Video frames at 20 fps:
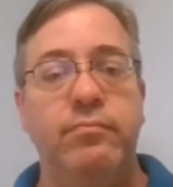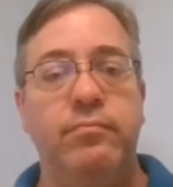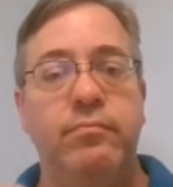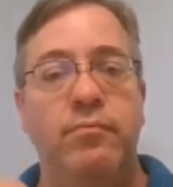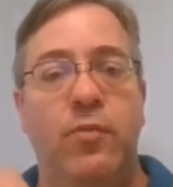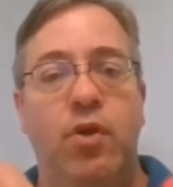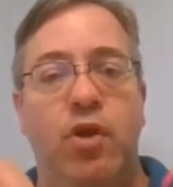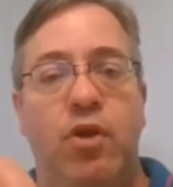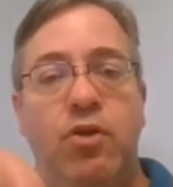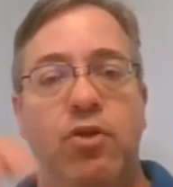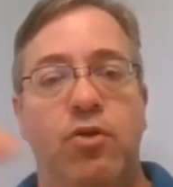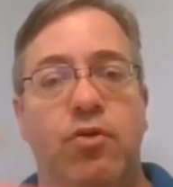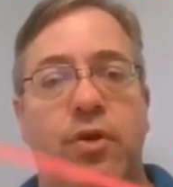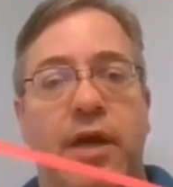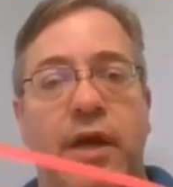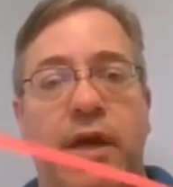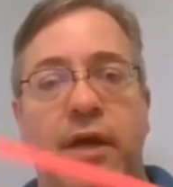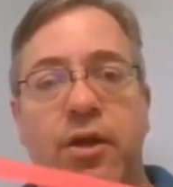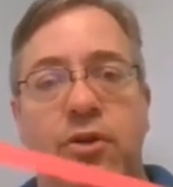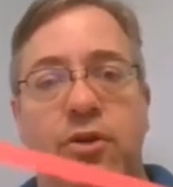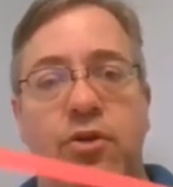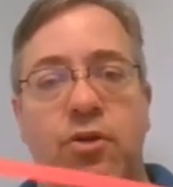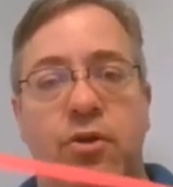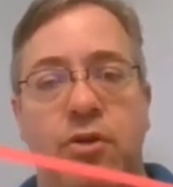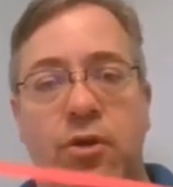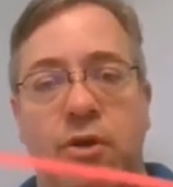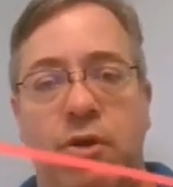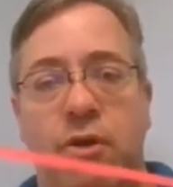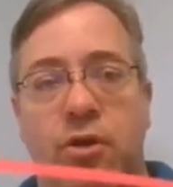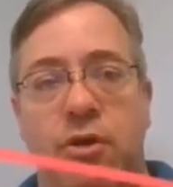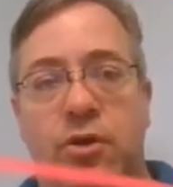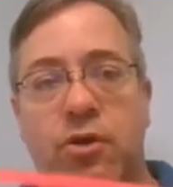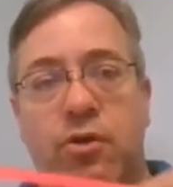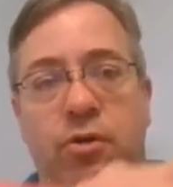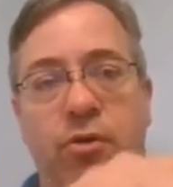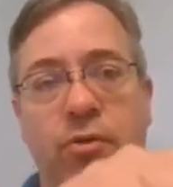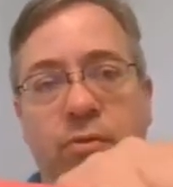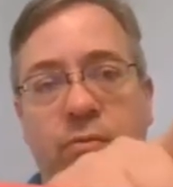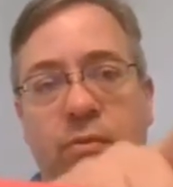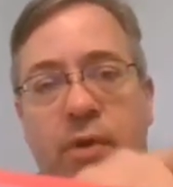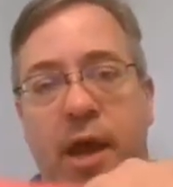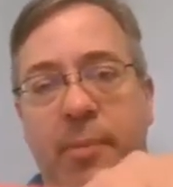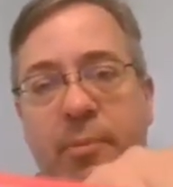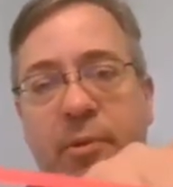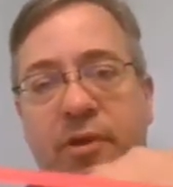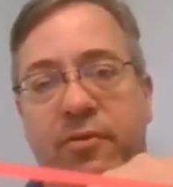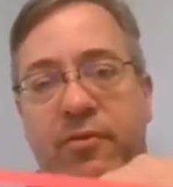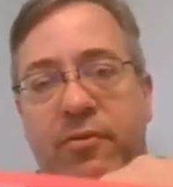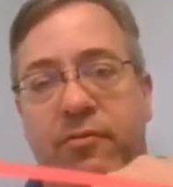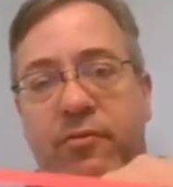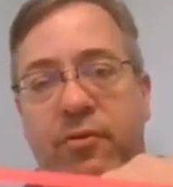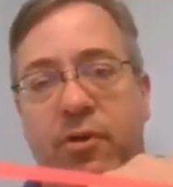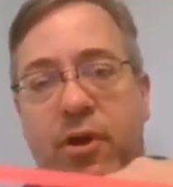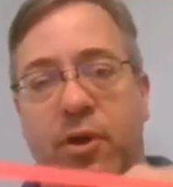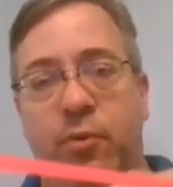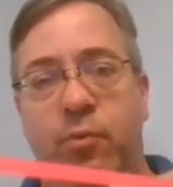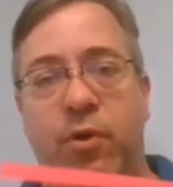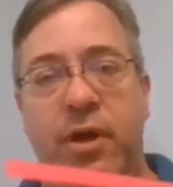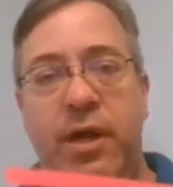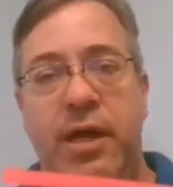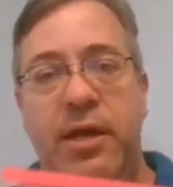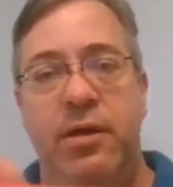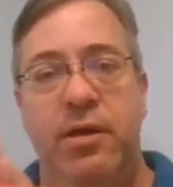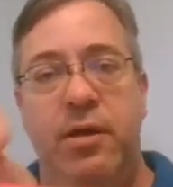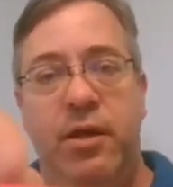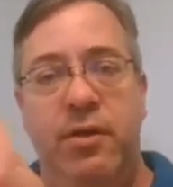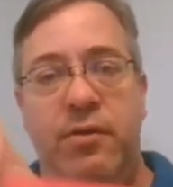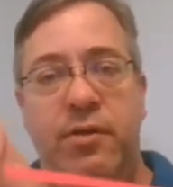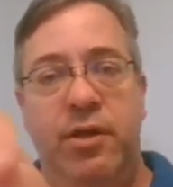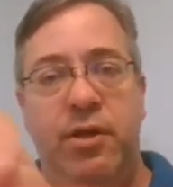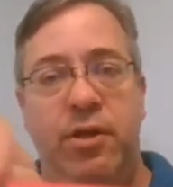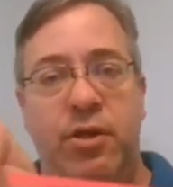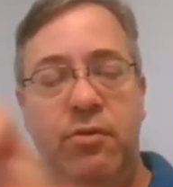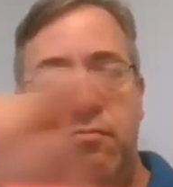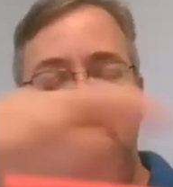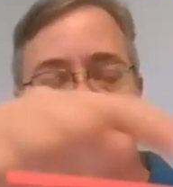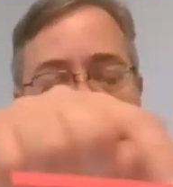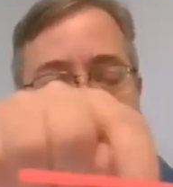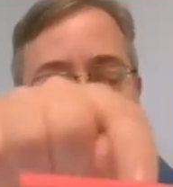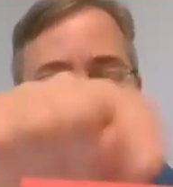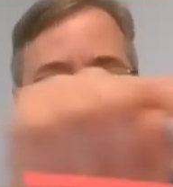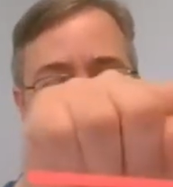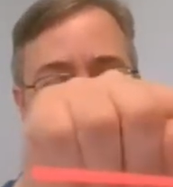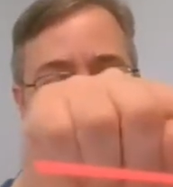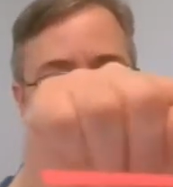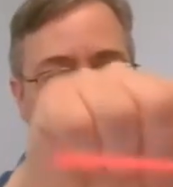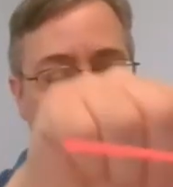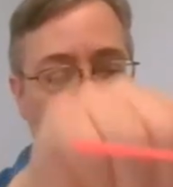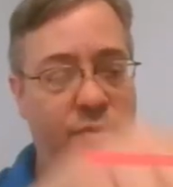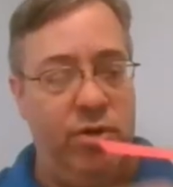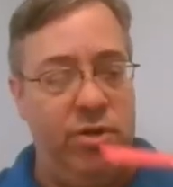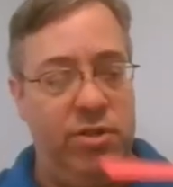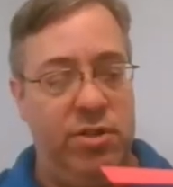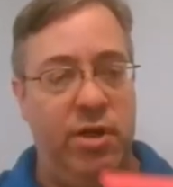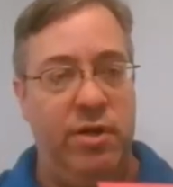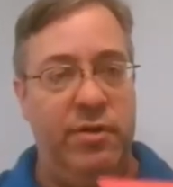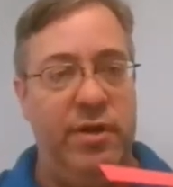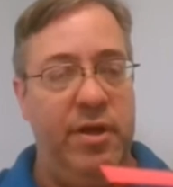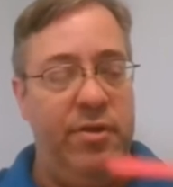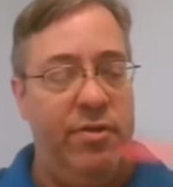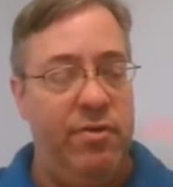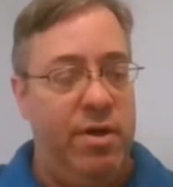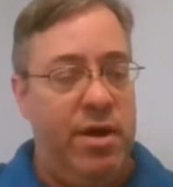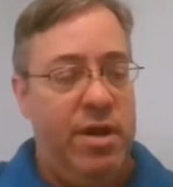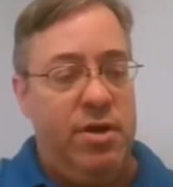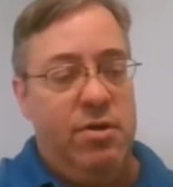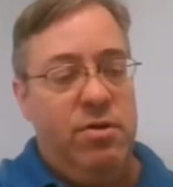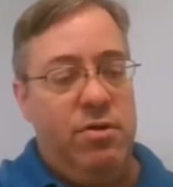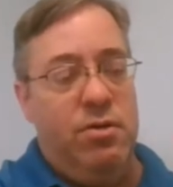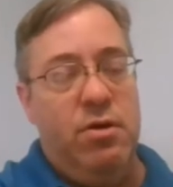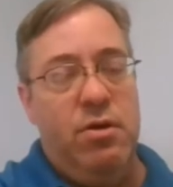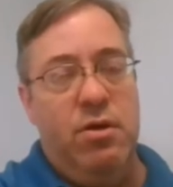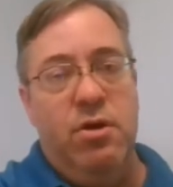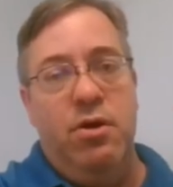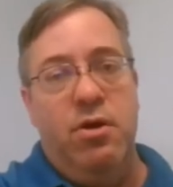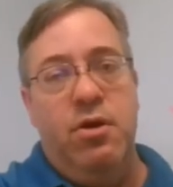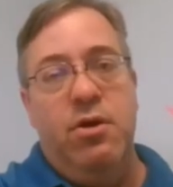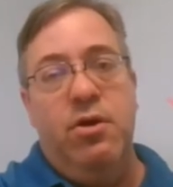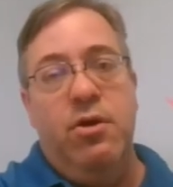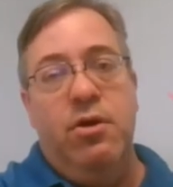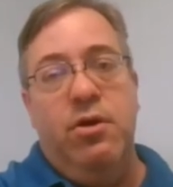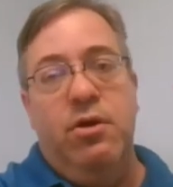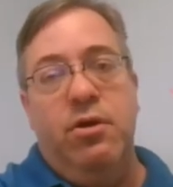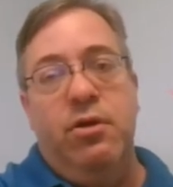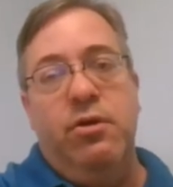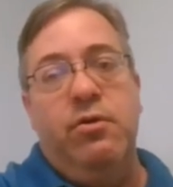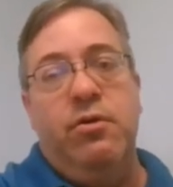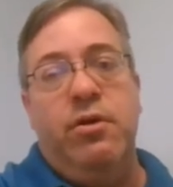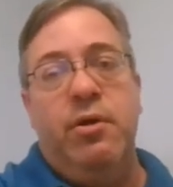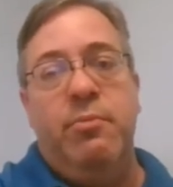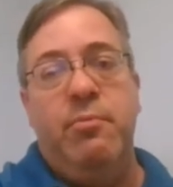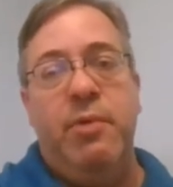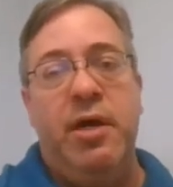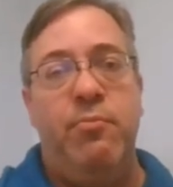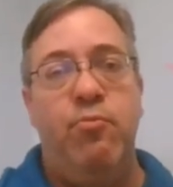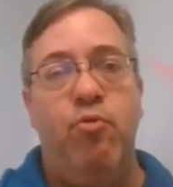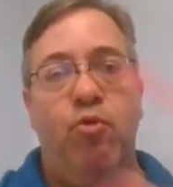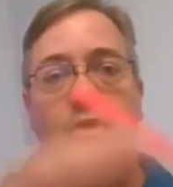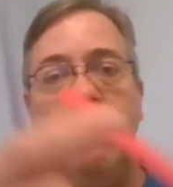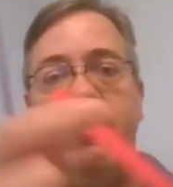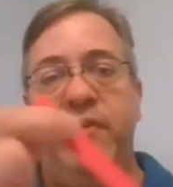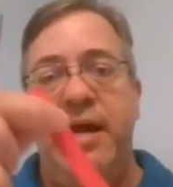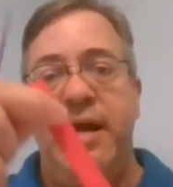You can wrap it on one end and then wrap it towards it on the other end. You can make more of an S